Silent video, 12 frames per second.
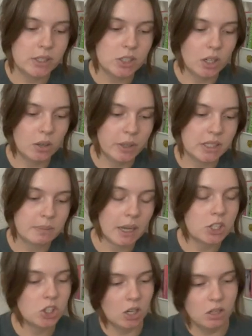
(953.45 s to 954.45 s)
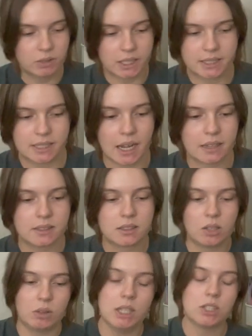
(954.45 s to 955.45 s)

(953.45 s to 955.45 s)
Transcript: to go into my genre stats. So these